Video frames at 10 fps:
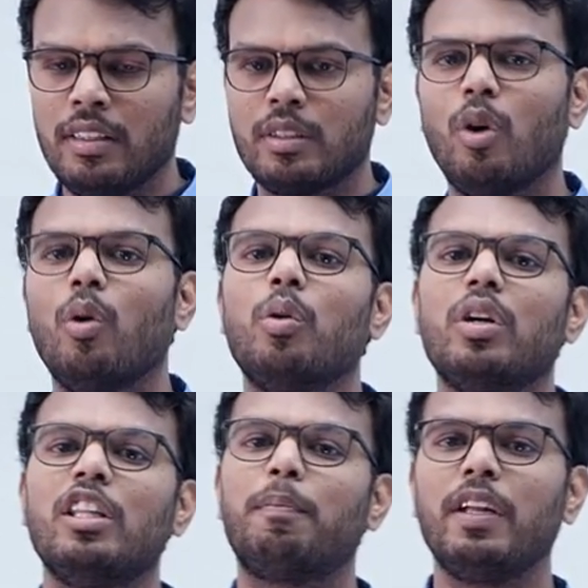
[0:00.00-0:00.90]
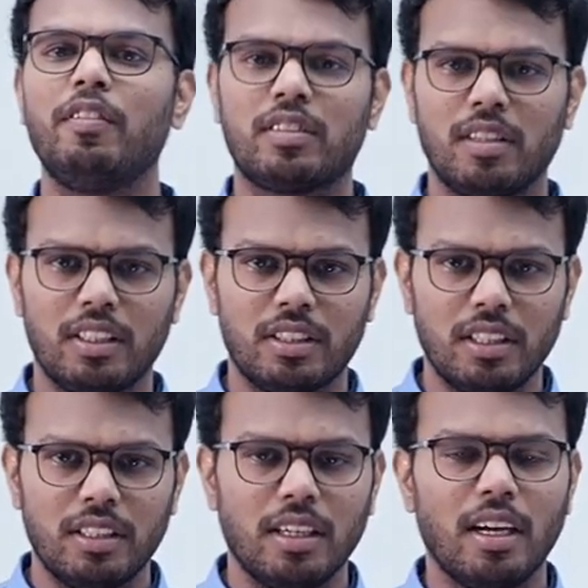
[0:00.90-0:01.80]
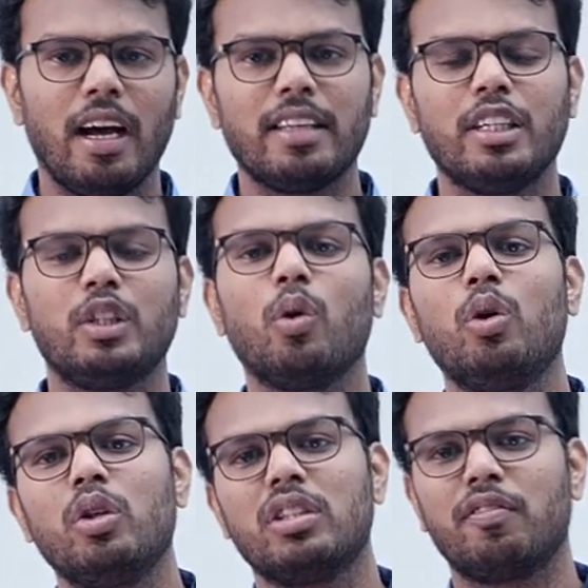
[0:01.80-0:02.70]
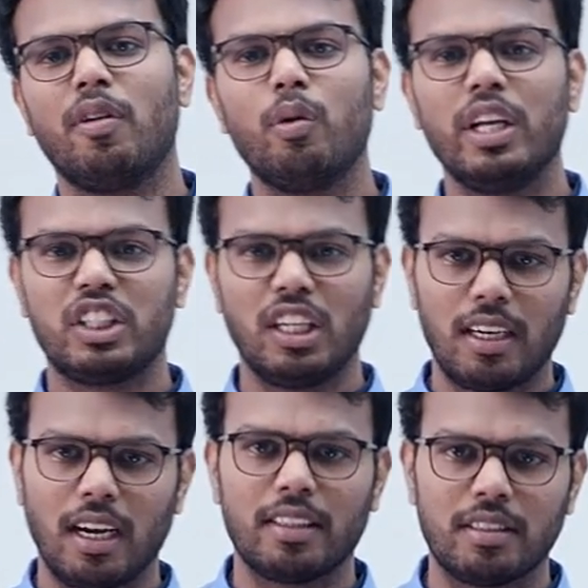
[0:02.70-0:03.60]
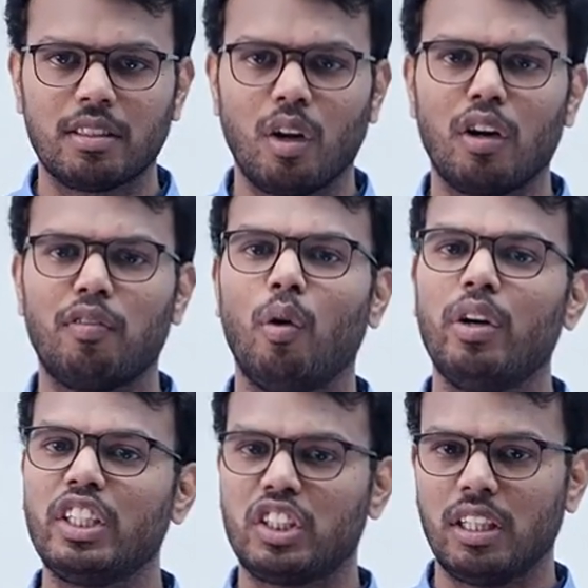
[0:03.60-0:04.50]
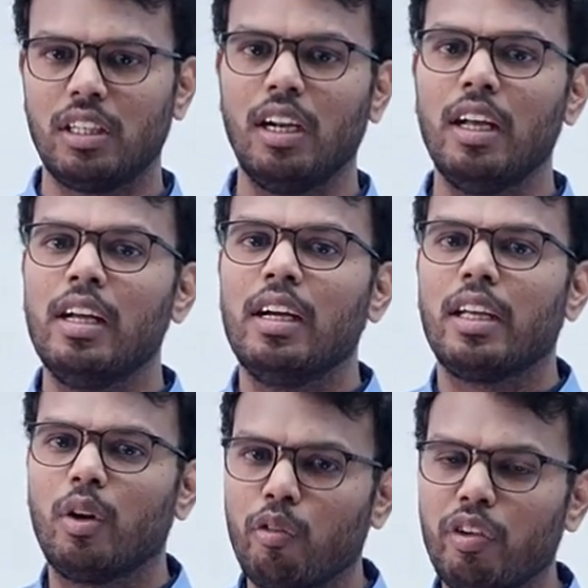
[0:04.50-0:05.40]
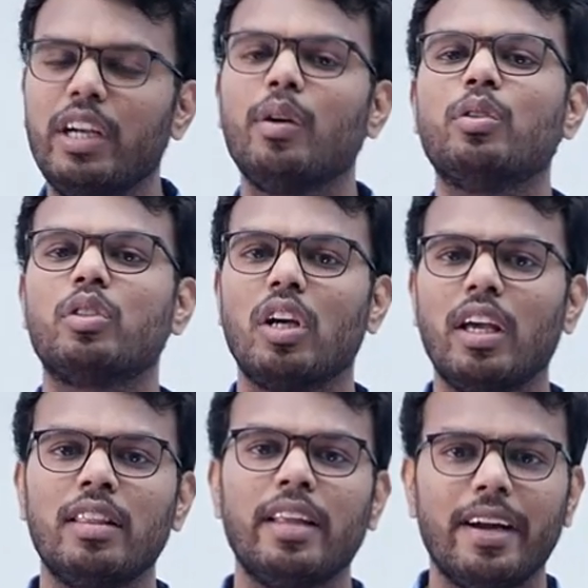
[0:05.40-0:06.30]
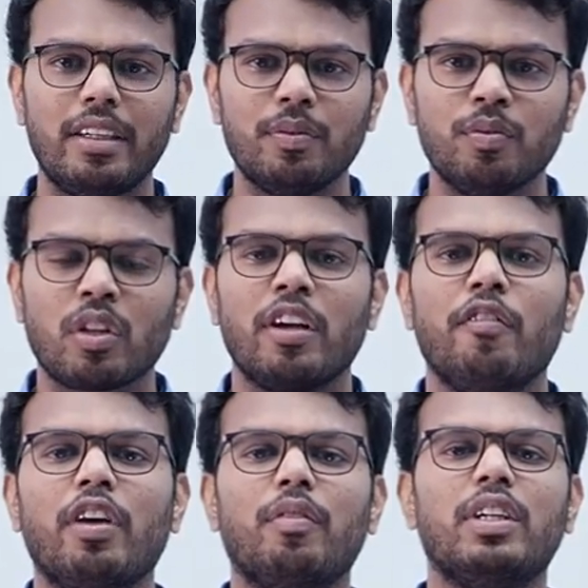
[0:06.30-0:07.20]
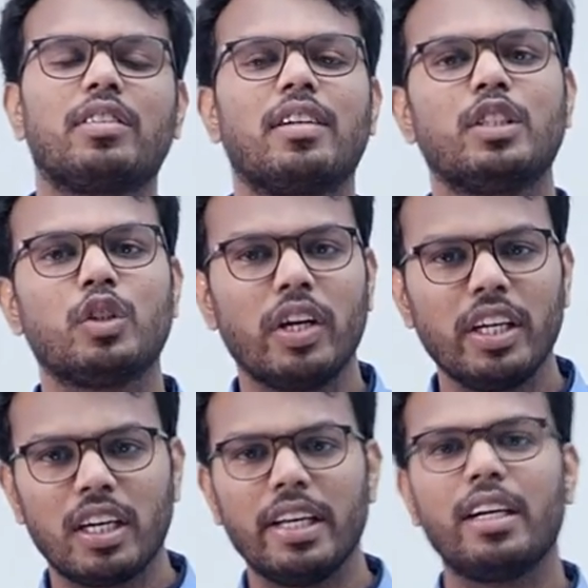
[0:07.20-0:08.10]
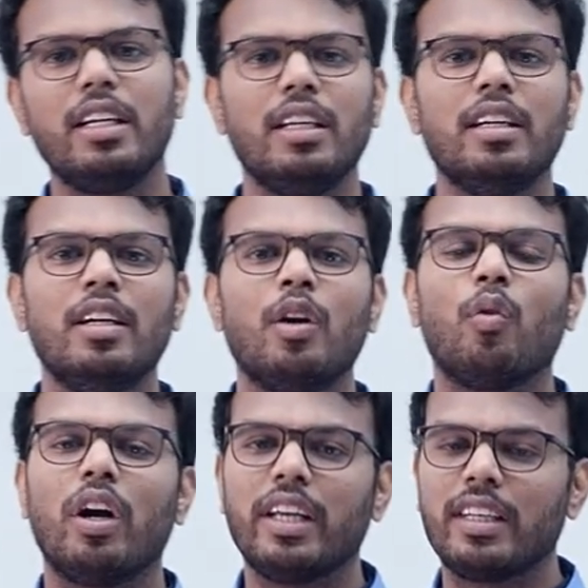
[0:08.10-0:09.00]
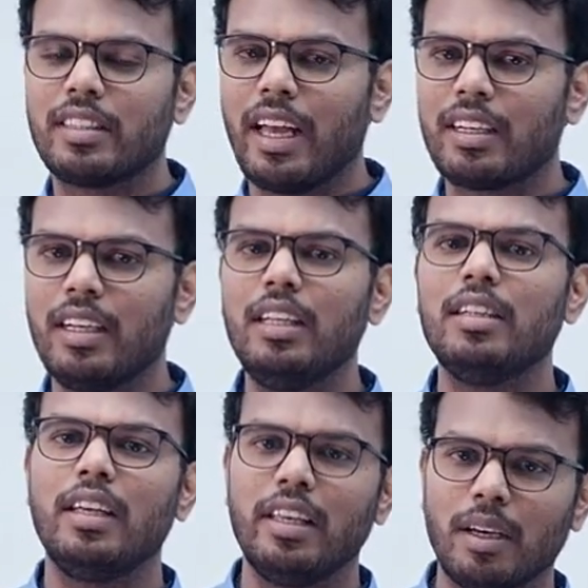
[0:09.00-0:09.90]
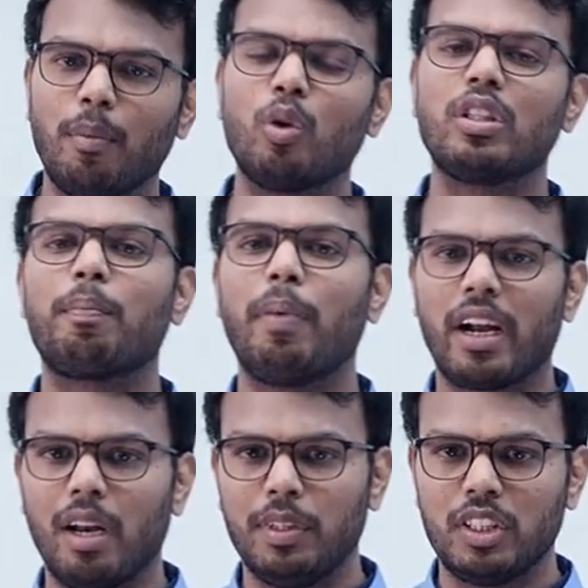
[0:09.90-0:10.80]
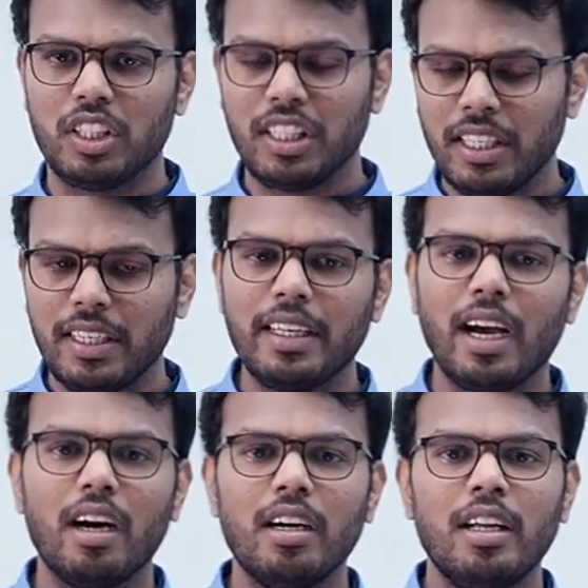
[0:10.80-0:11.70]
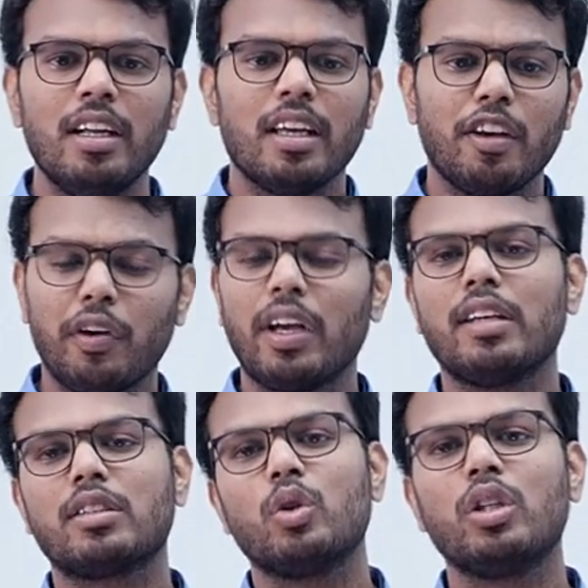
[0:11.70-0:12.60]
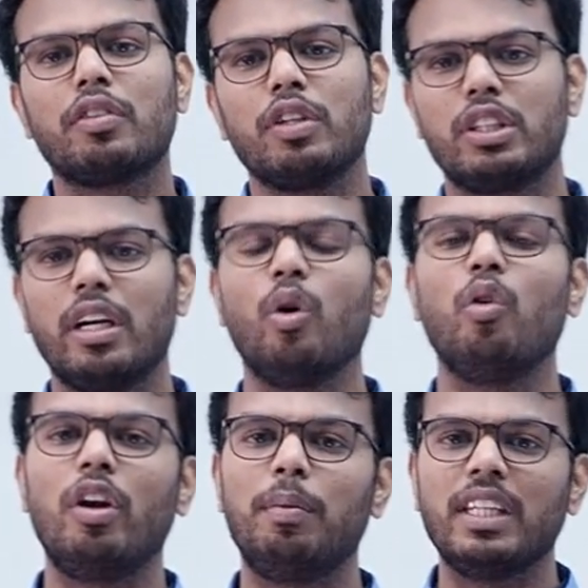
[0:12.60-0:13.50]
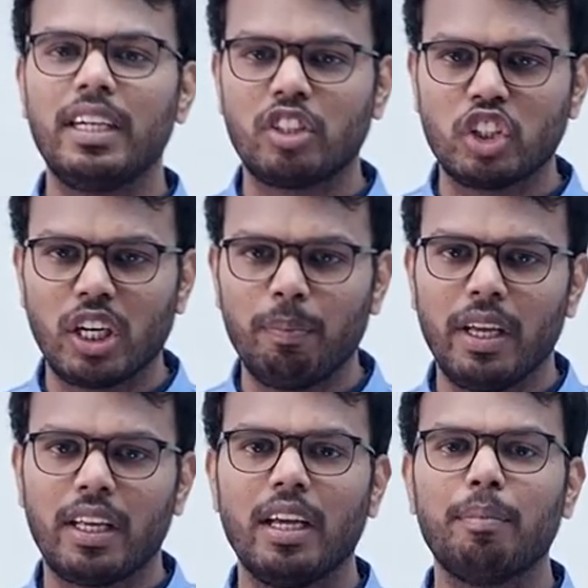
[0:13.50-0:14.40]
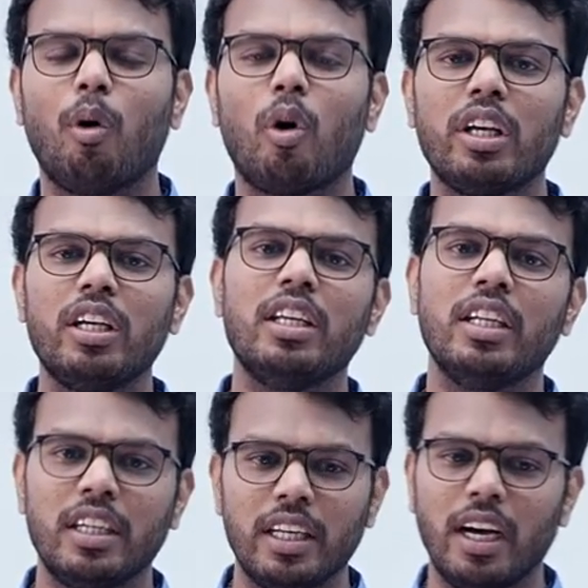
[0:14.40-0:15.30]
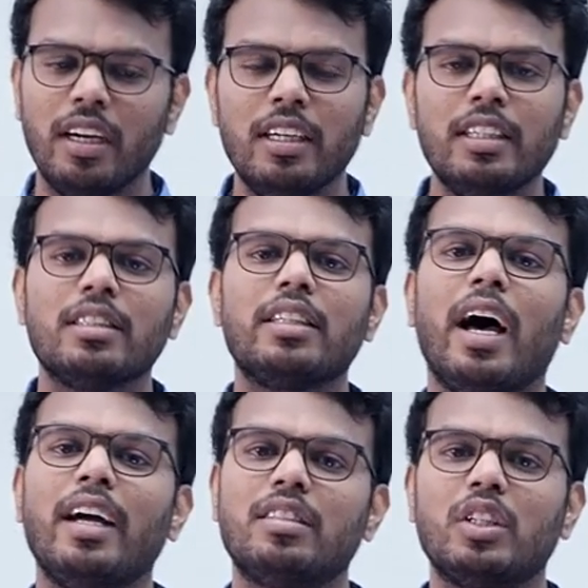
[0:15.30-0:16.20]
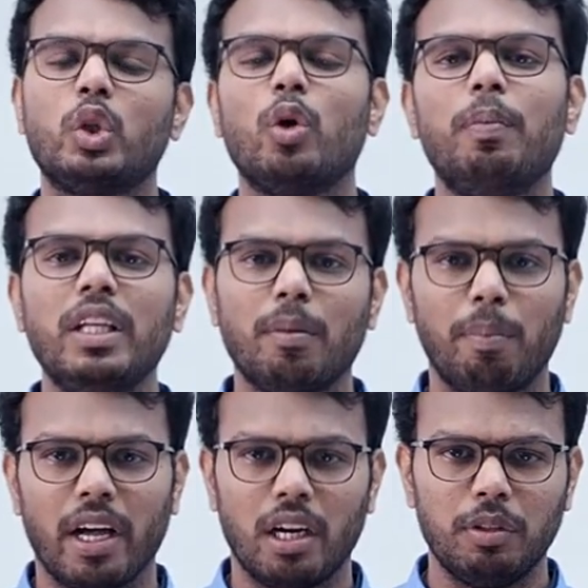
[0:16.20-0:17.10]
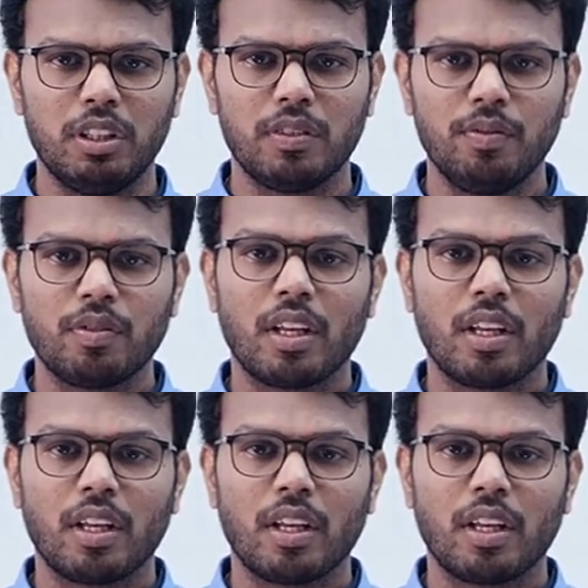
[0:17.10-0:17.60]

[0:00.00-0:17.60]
So in the previous lecture, as I told you, is the foundational classes or foundational, you know, videos. In that we have discussed very clearly what exactly is about the parliament. In India, if I ask you the question, who will be the decision making body in India, the answer should be the parliament.